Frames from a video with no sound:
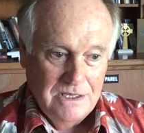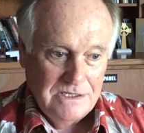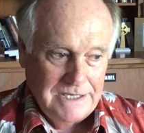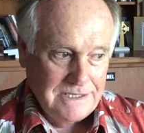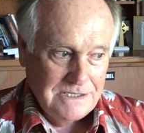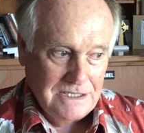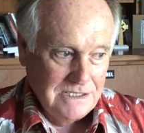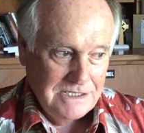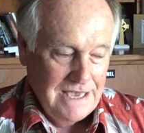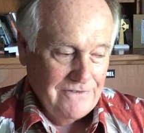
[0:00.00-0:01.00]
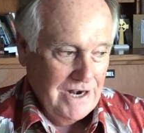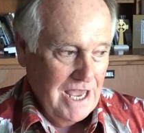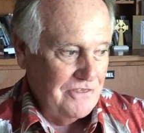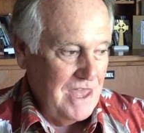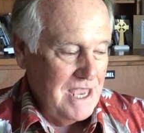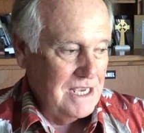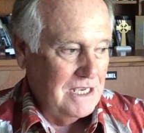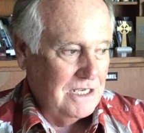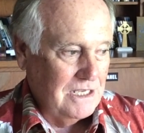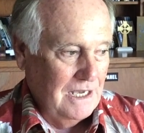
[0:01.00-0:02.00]
6 and 7, I think,
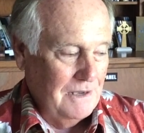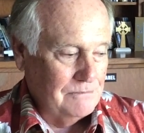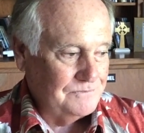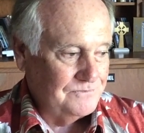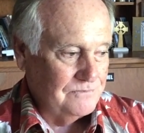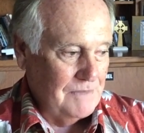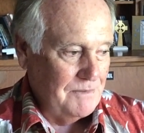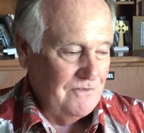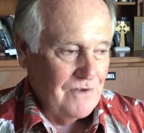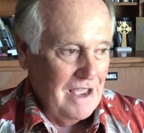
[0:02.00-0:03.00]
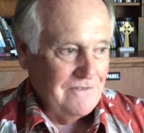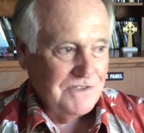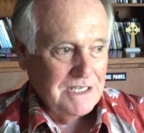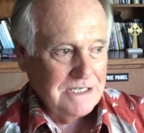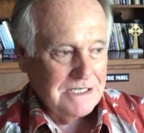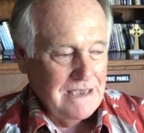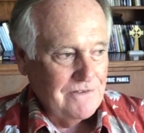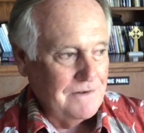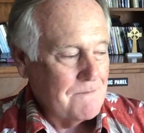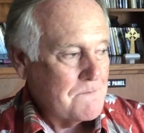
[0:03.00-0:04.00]
maybe 5, 6,
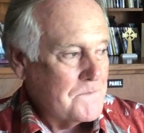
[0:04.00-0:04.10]
7,